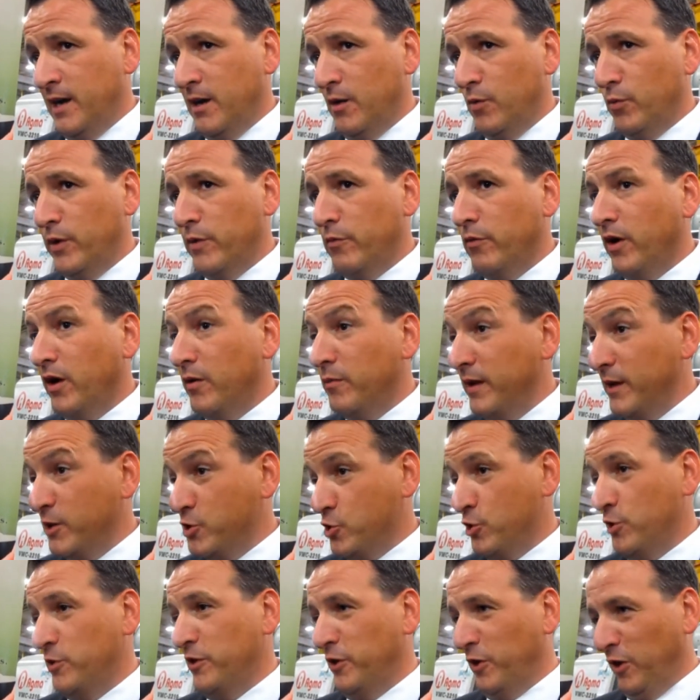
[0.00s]
we want to make
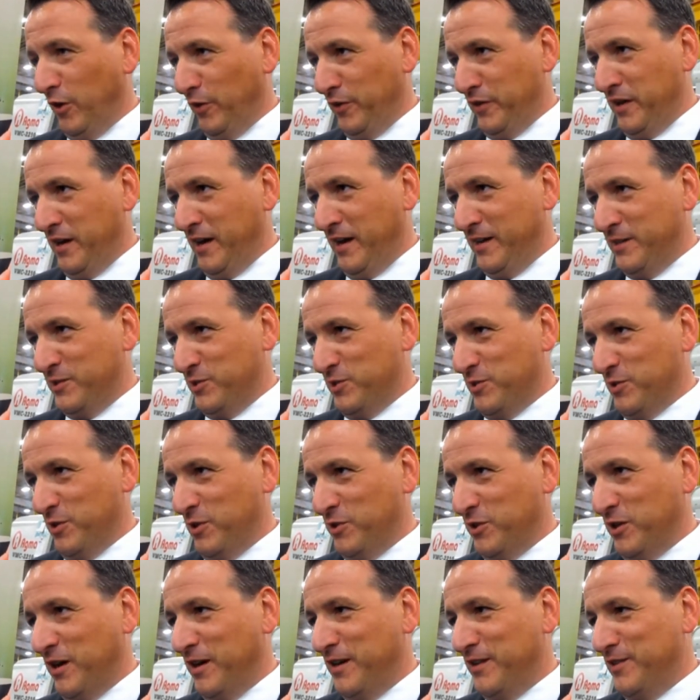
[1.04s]
sure that all the I's are
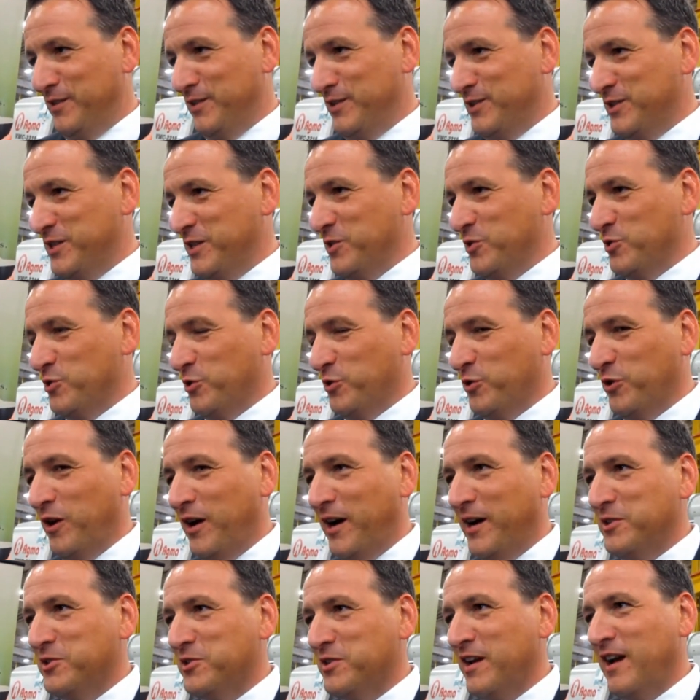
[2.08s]
dotted and the T's are
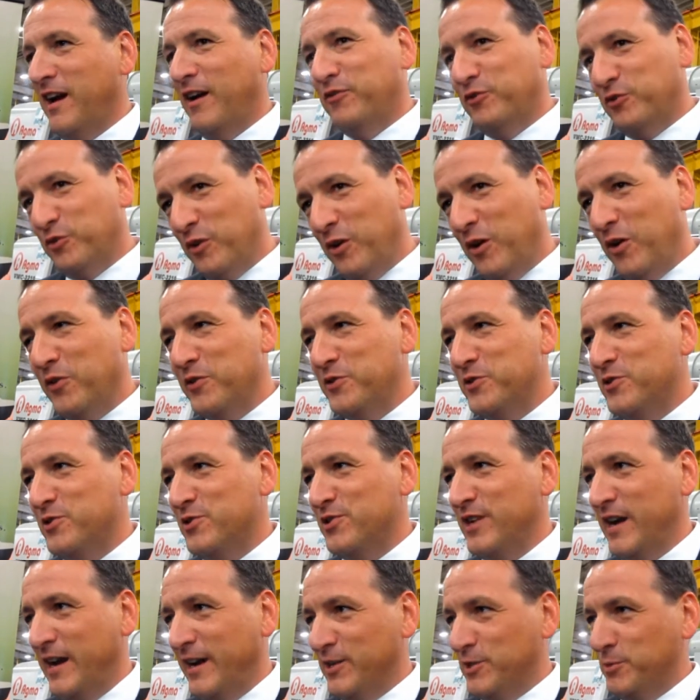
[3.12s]
crossed. After all, this is
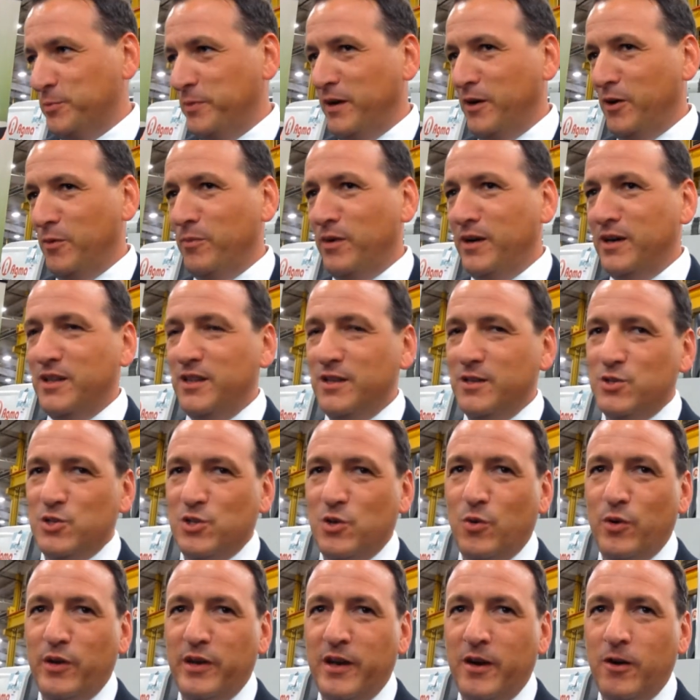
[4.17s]
taxpayer money that's
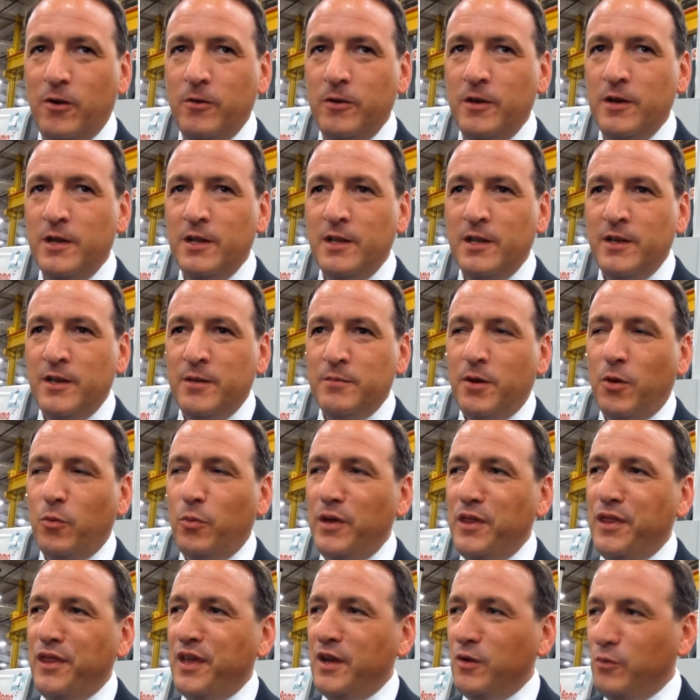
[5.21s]
going out.
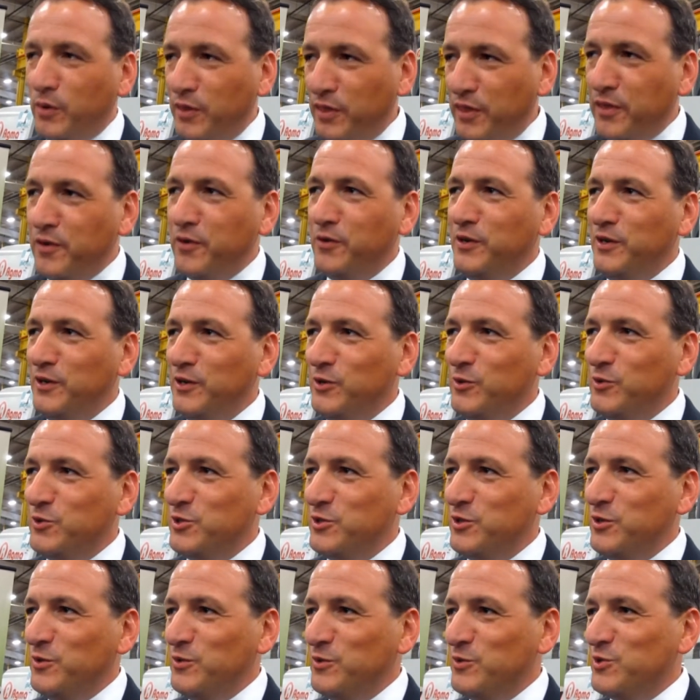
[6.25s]
We think when 30 new
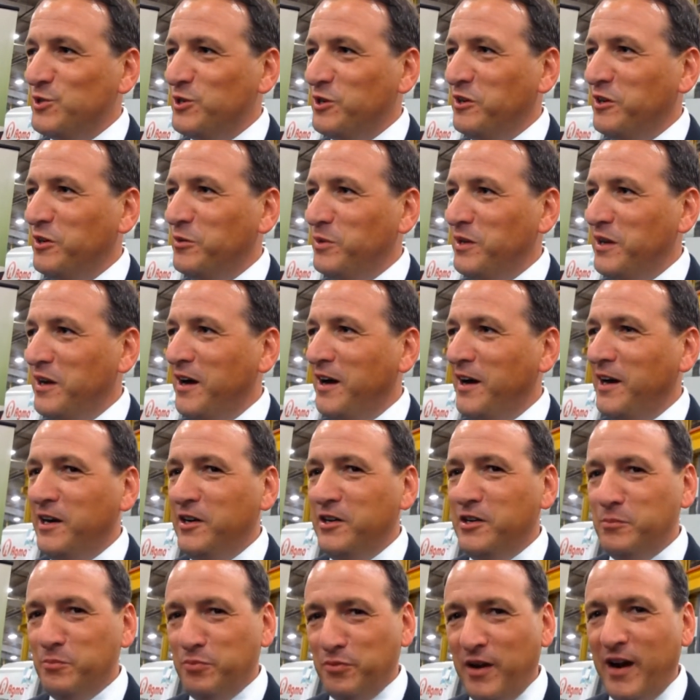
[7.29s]
students are going to be
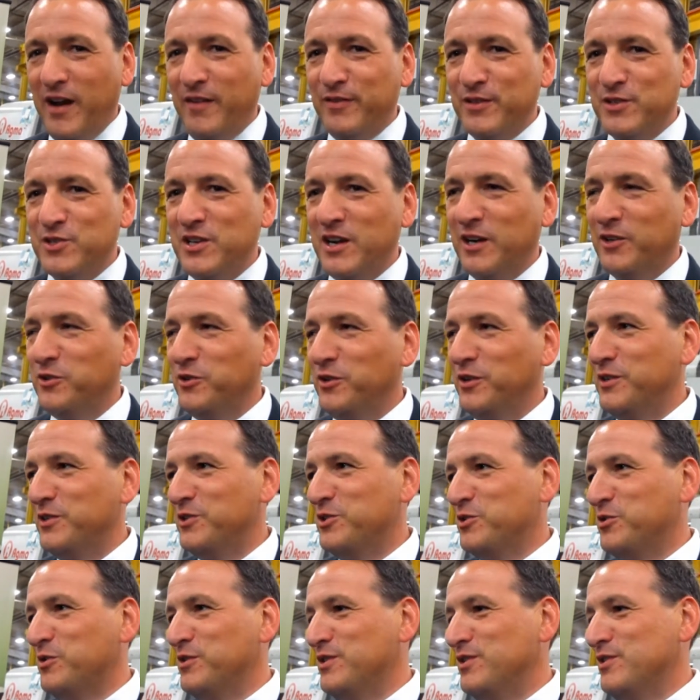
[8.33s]
hired in private sector
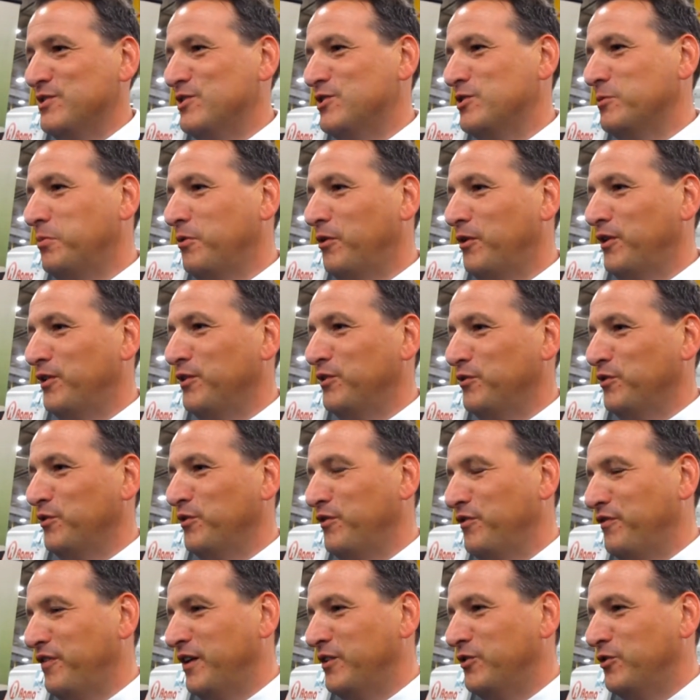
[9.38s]
industries and supported through
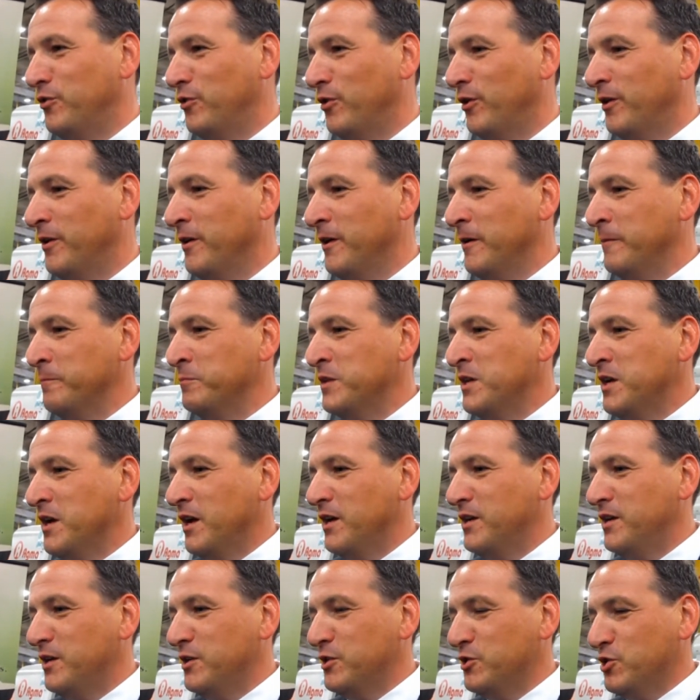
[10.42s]
the Fednor
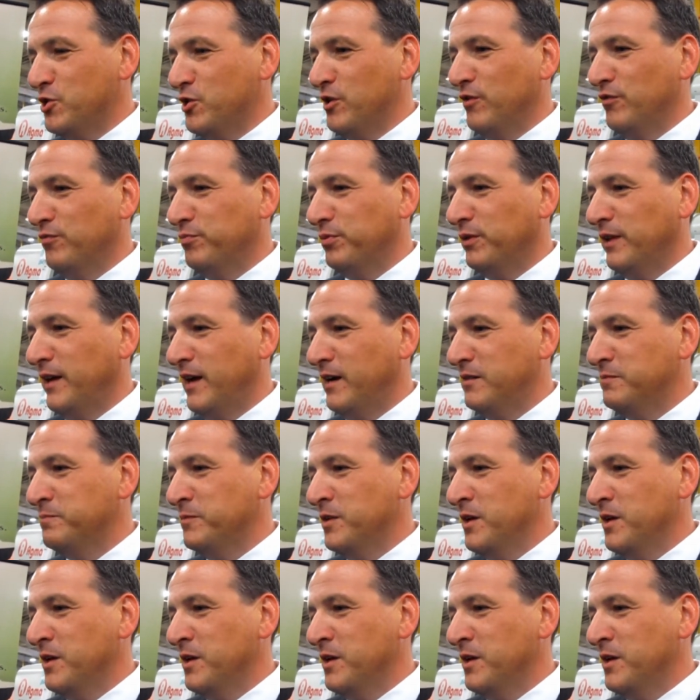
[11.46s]
initiative plan,